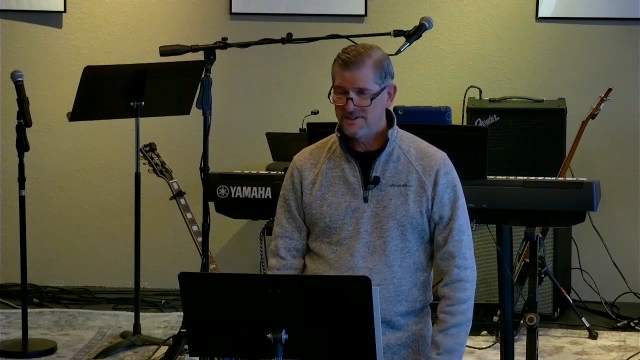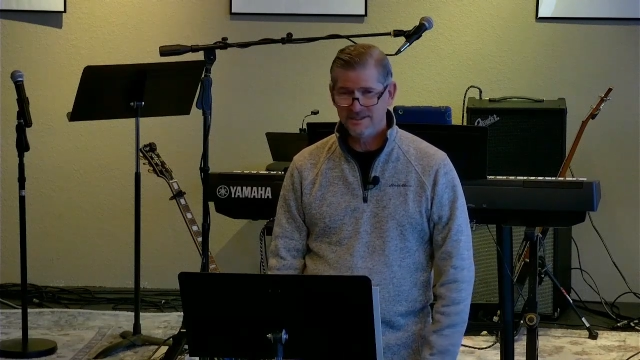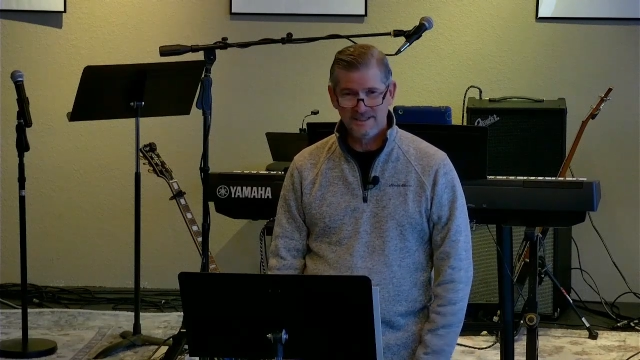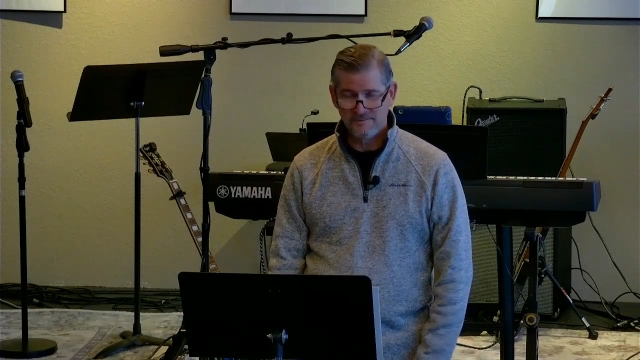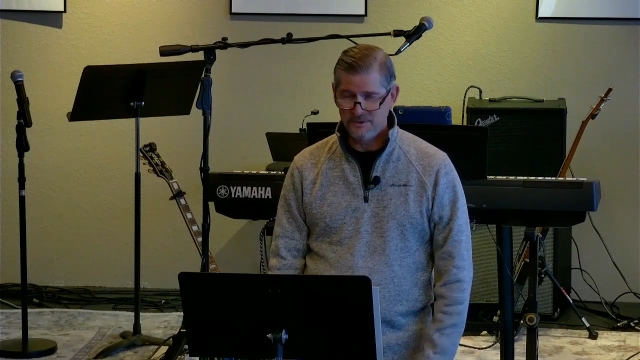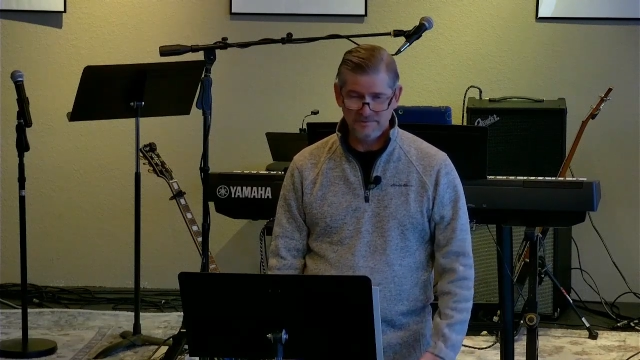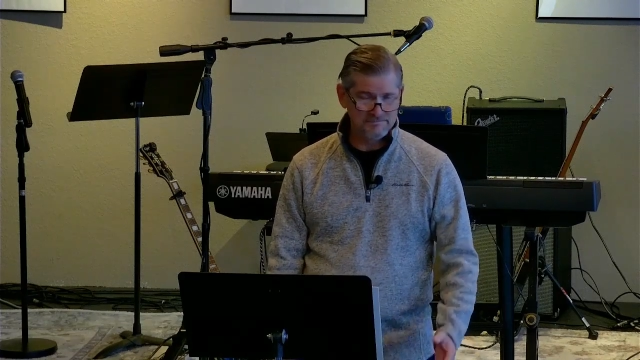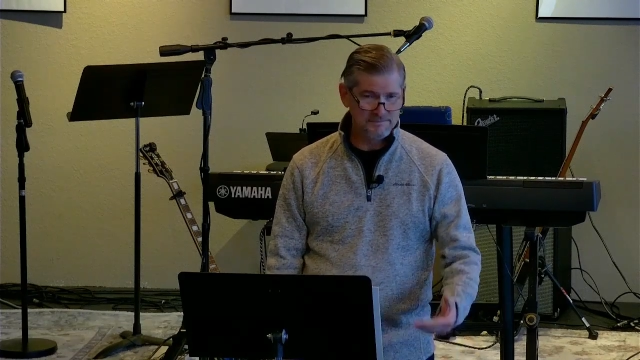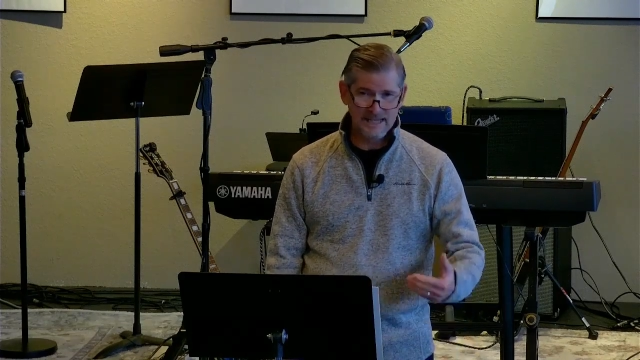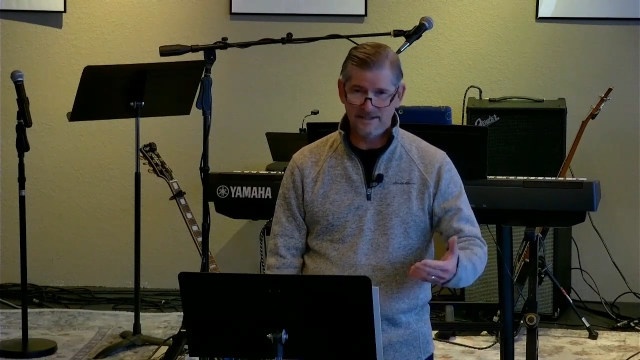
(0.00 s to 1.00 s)
and we
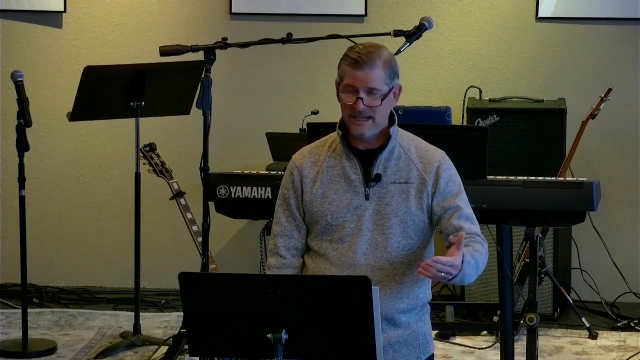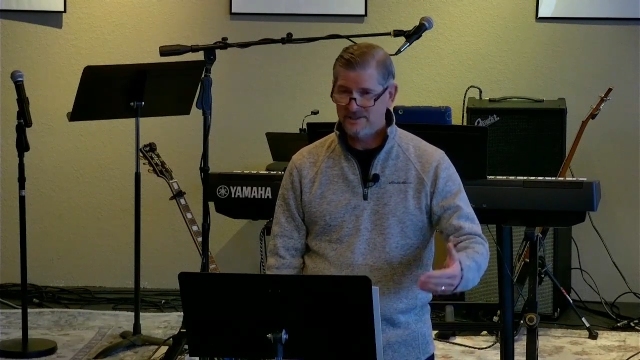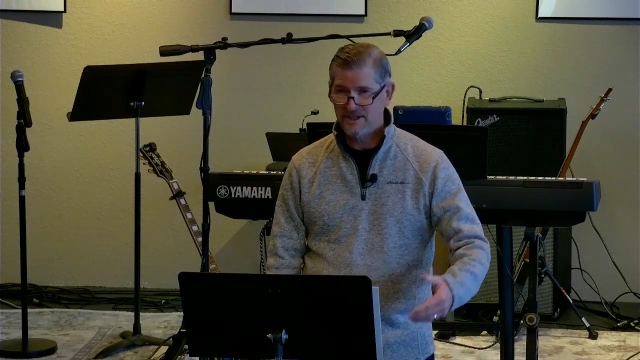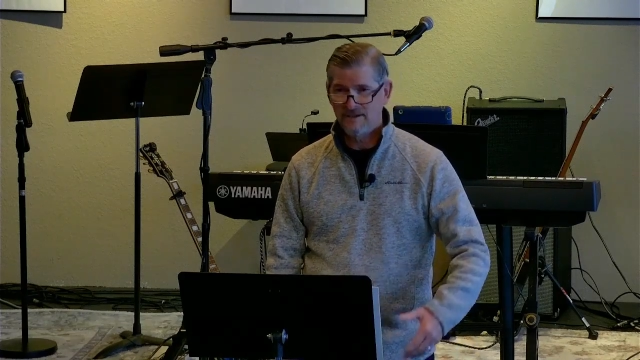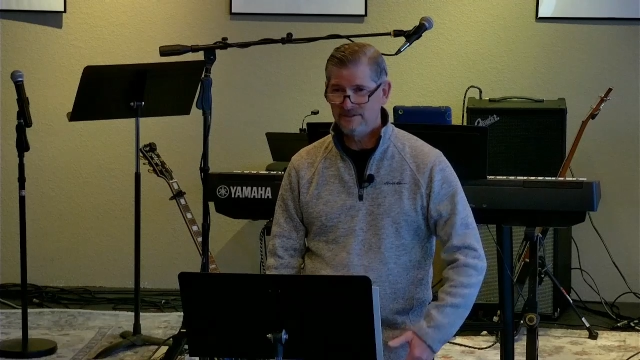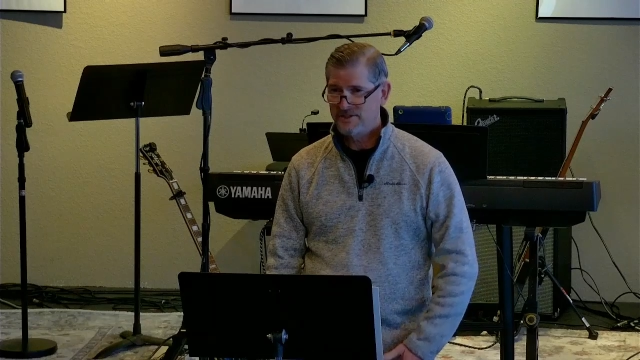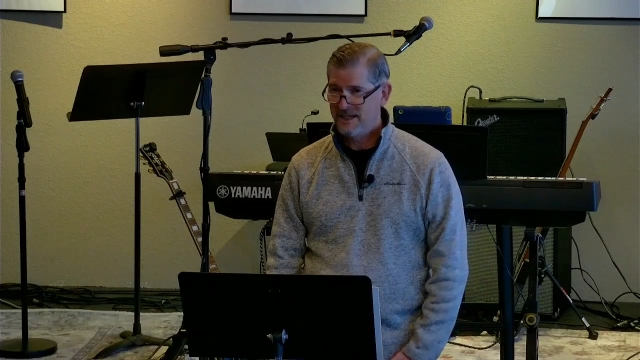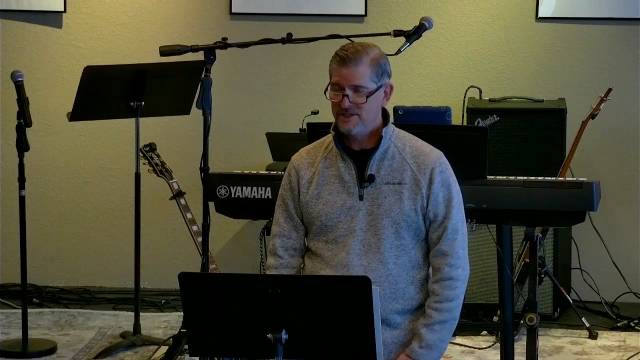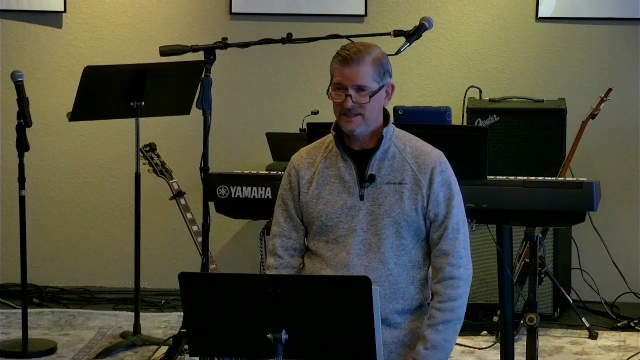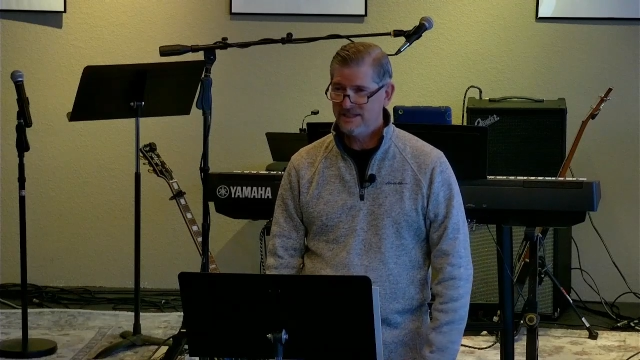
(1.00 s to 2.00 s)
had a nice
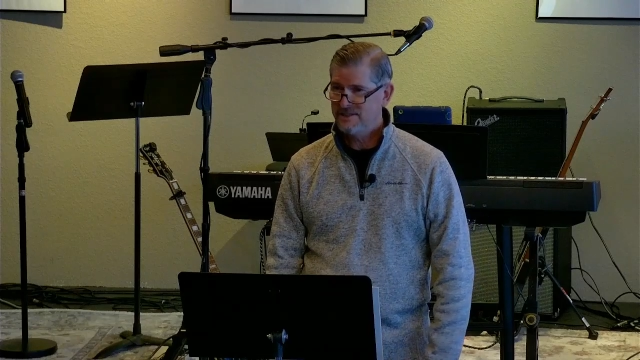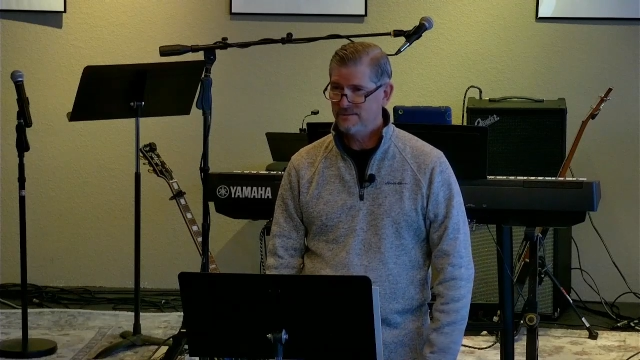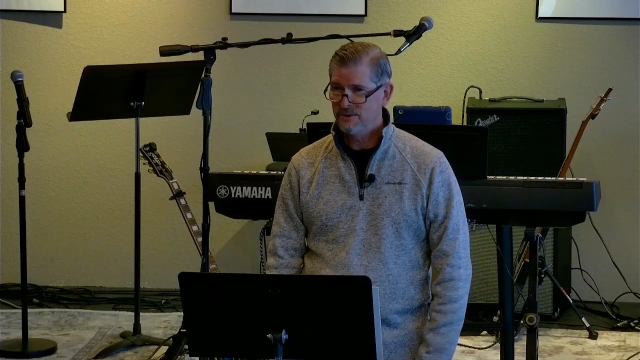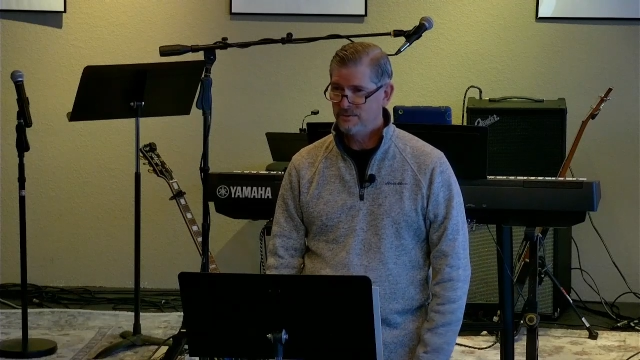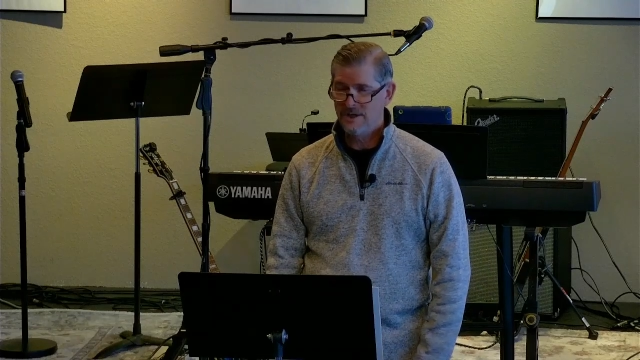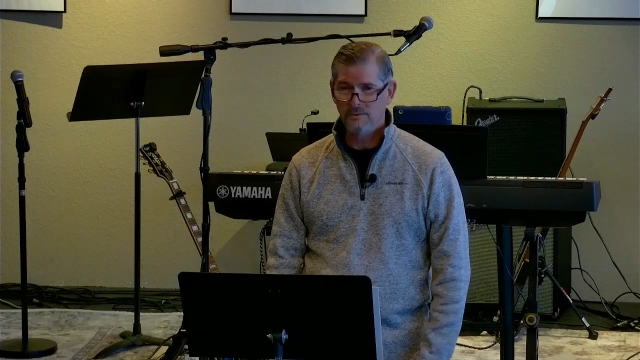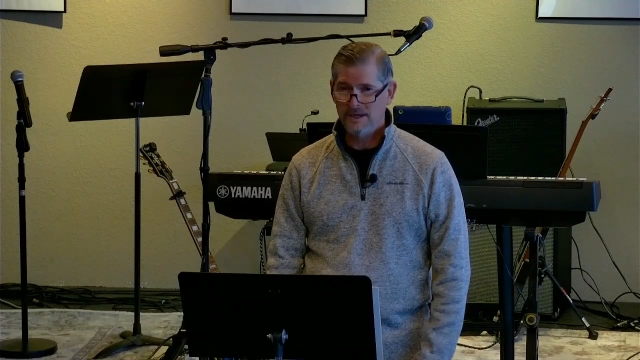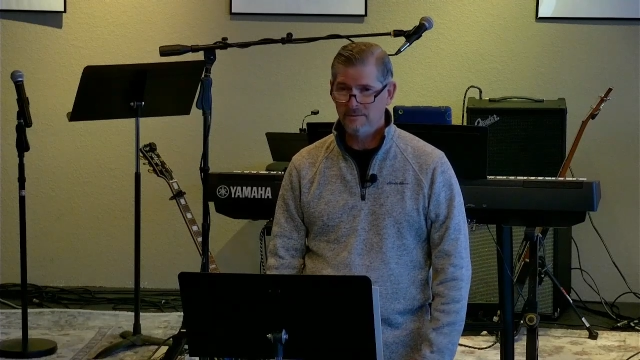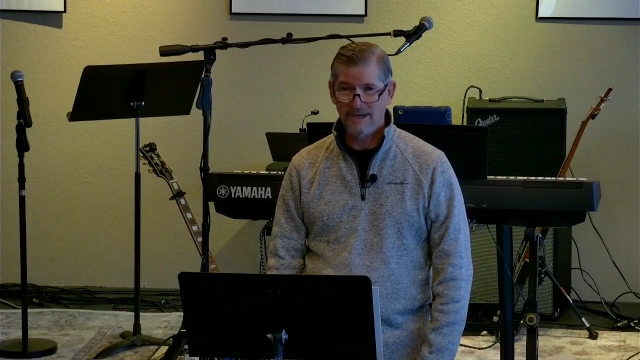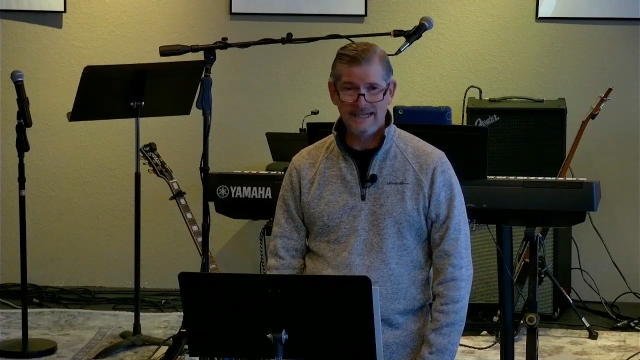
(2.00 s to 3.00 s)
conversation, and they said, well, Ron,
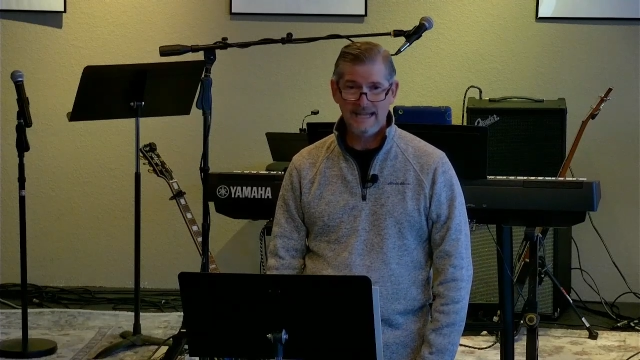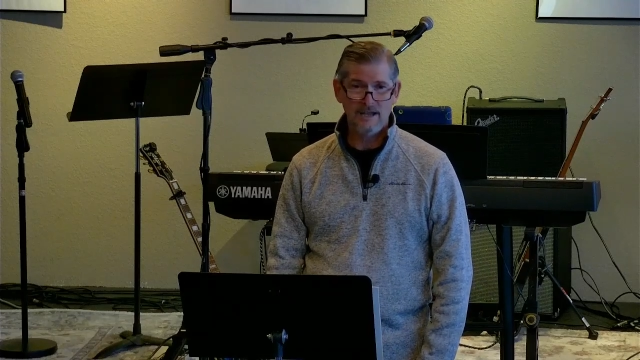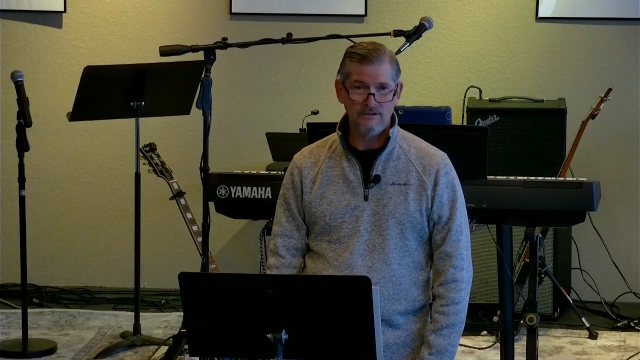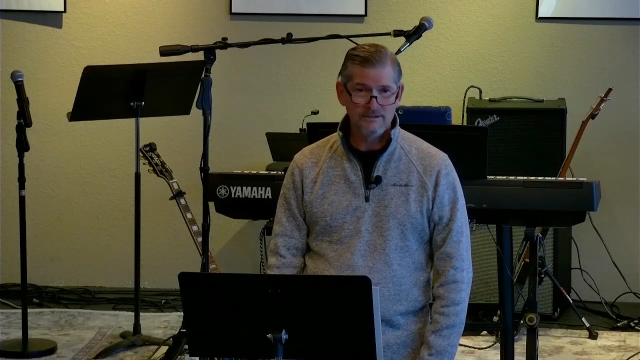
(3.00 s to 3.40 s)
why now?